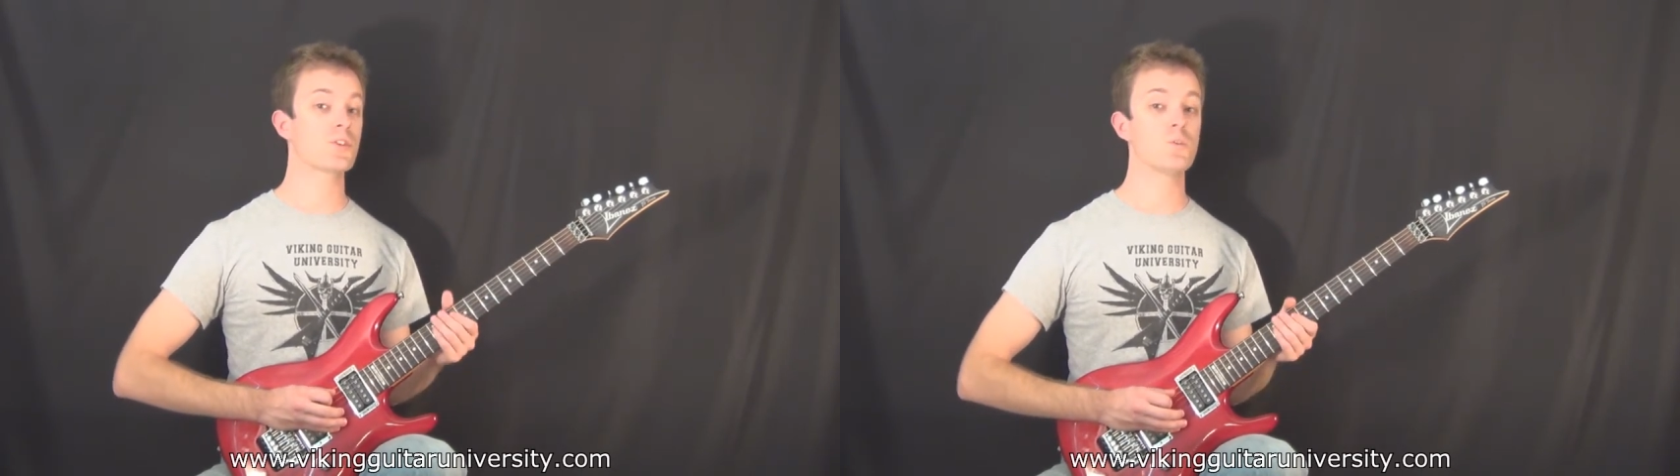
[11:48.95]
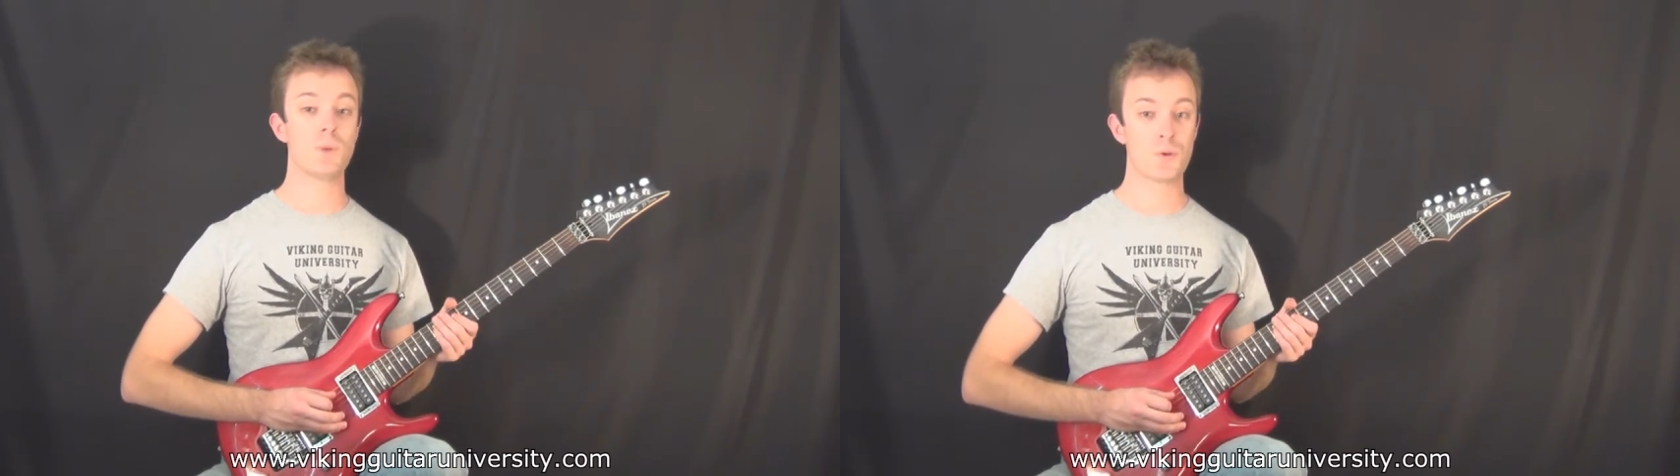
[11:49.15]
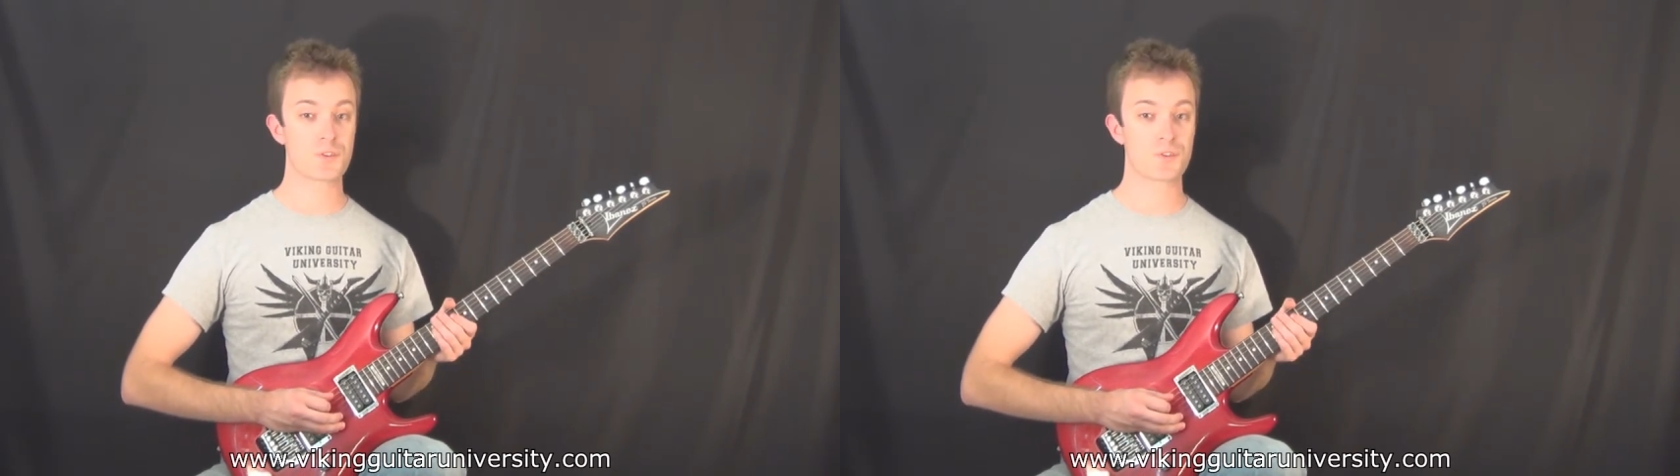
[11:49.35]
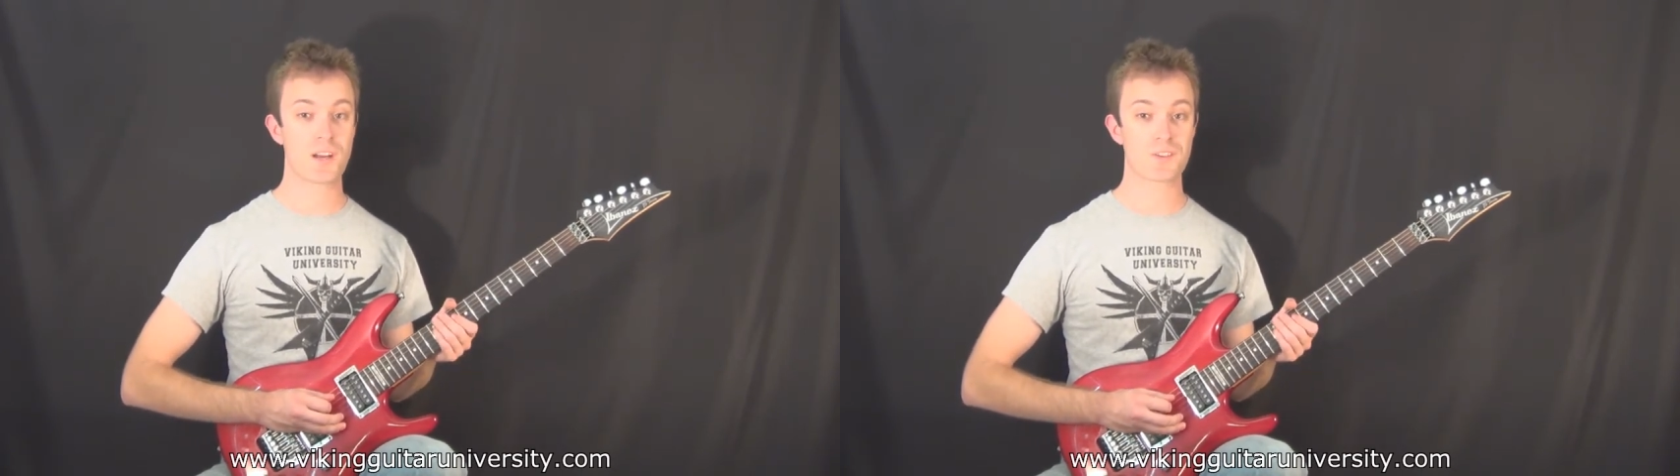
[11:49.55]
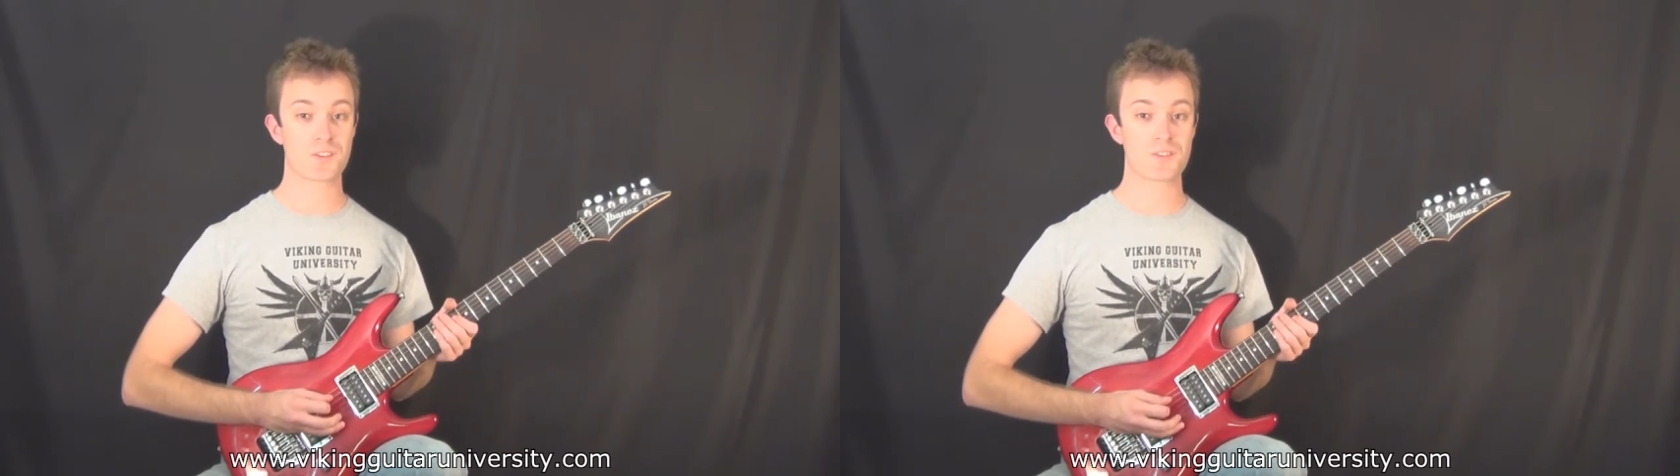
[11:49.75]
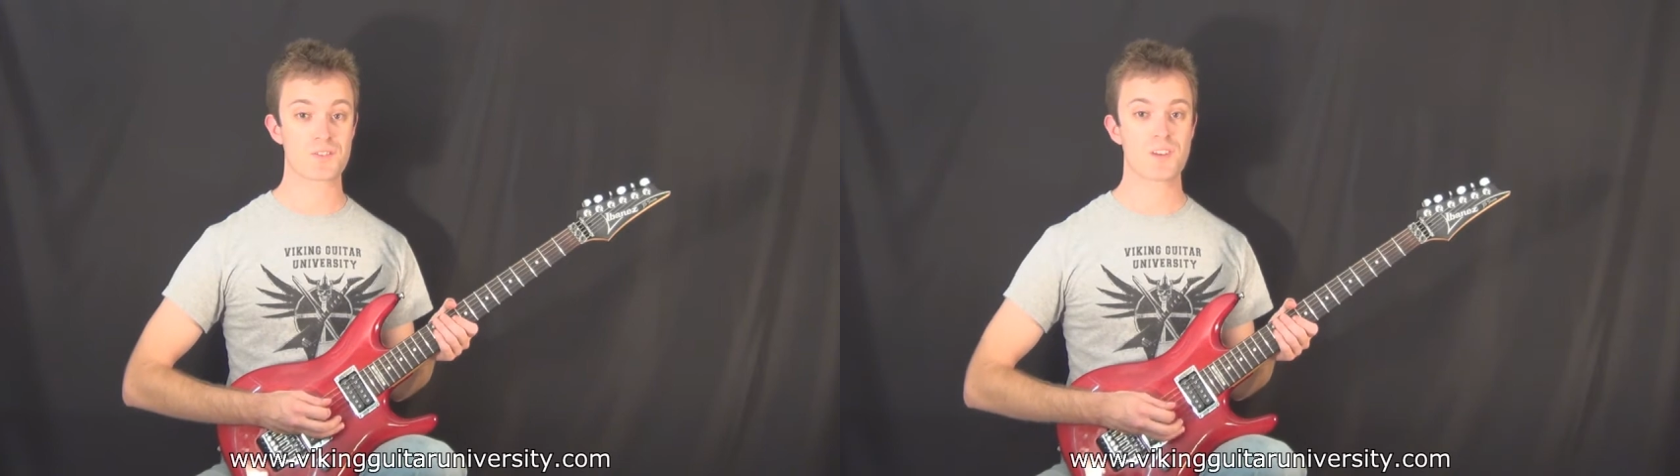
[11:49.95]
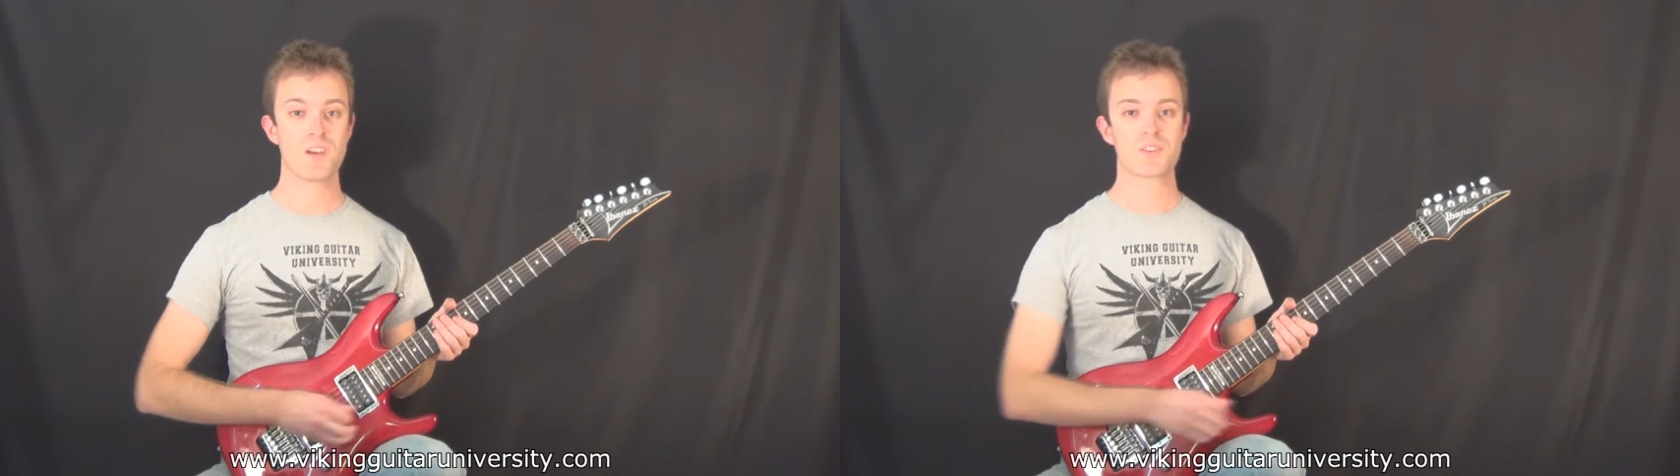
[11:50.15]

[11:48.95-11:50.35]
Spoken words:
to go both directions.